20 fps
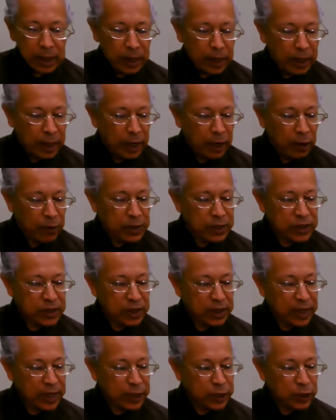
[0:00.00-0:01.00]
Here is the
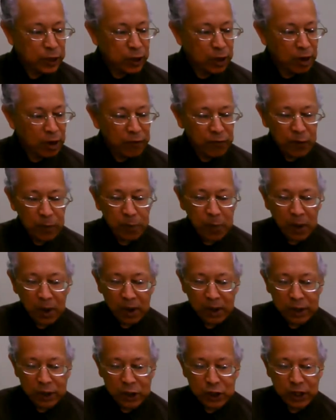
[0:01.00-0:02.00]
letter of
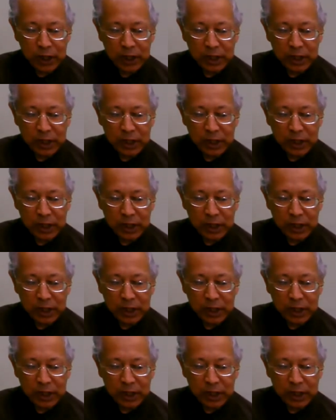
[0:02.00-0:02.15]
apology.